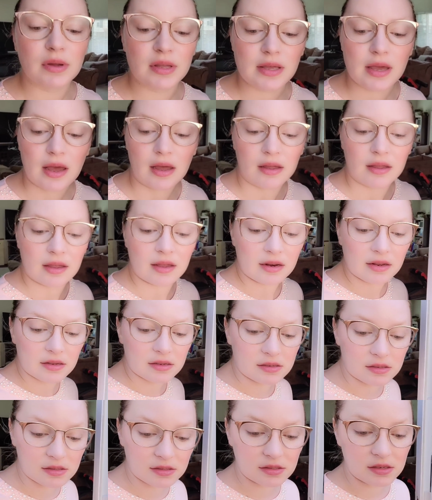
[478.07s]
But yeah, it
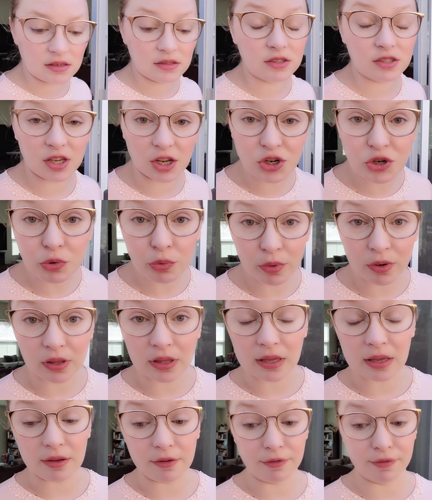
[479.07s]
is such a
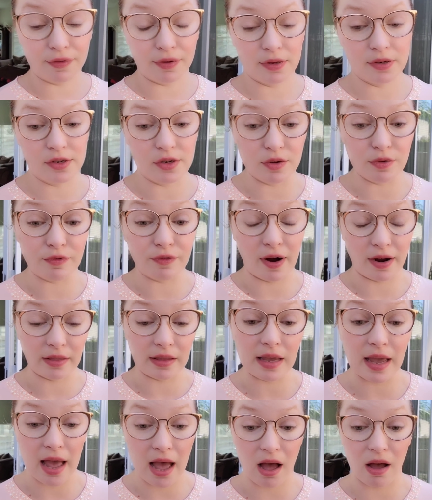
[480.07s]
relief to
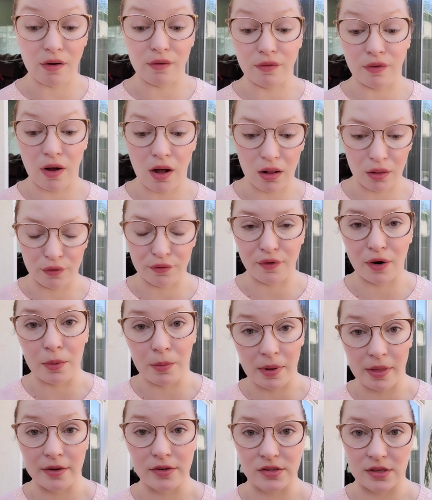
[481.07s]
finally have all of
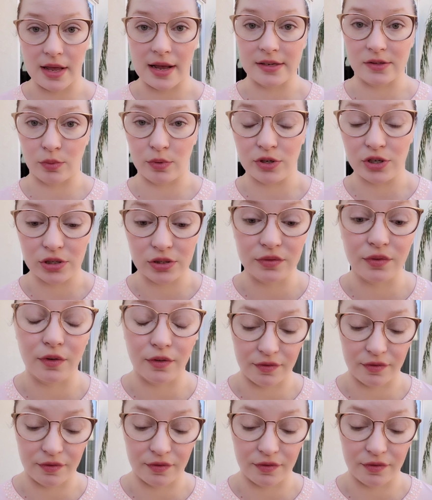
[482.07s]
our mother's last wishes